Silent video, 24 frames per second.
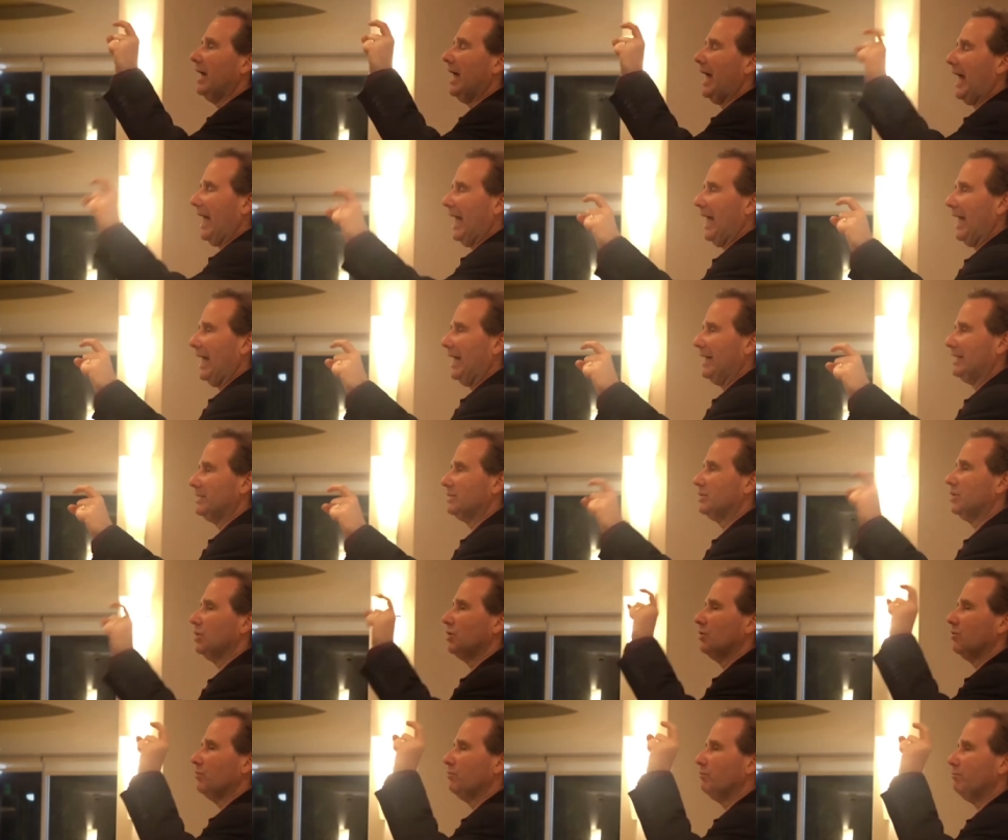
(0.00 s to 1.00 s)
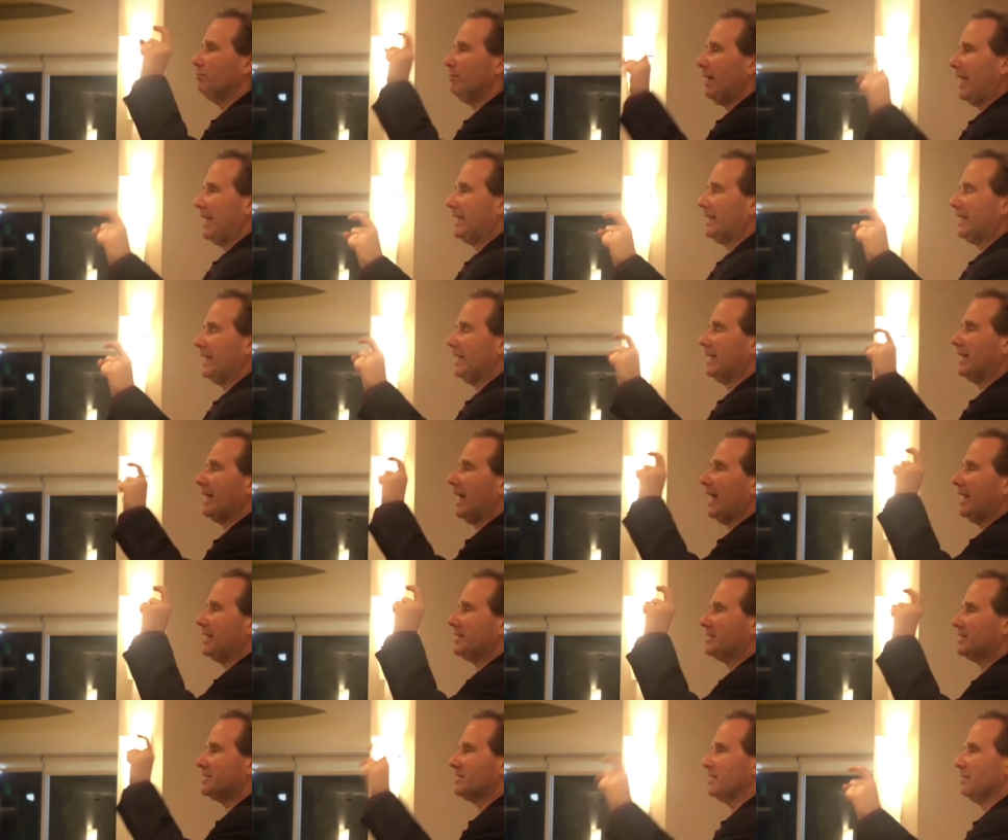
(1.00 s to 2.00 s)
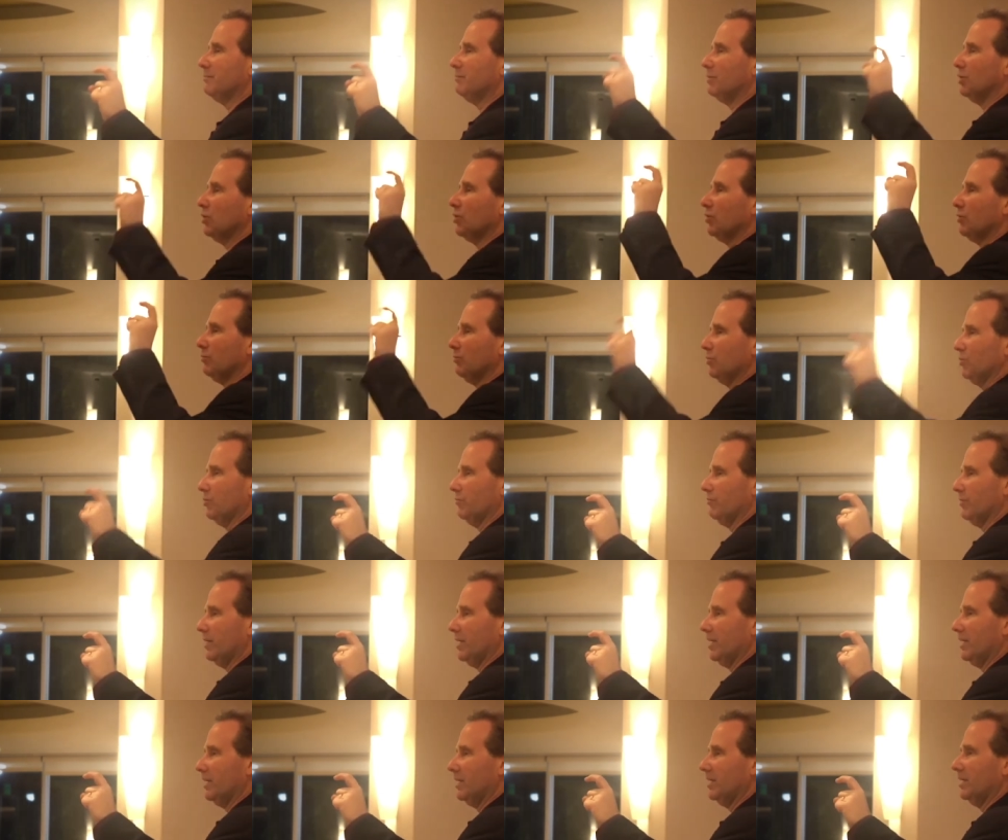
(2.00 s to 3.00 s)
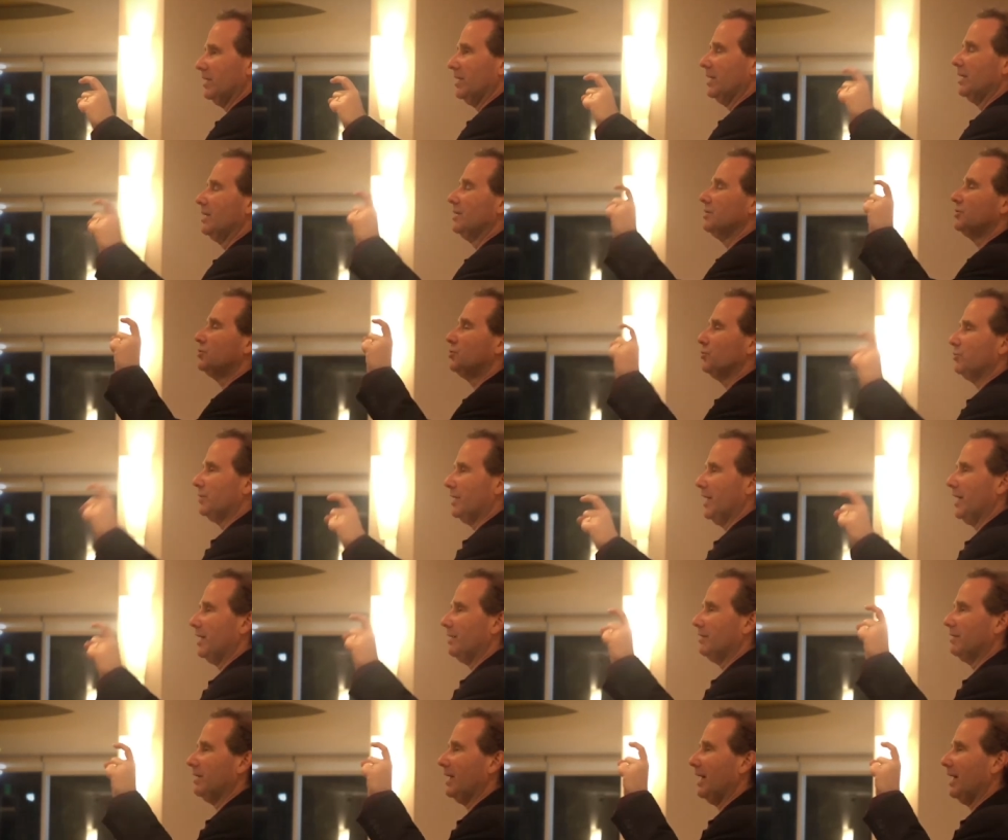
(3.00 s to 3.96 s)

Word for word: and making a similar movie to get,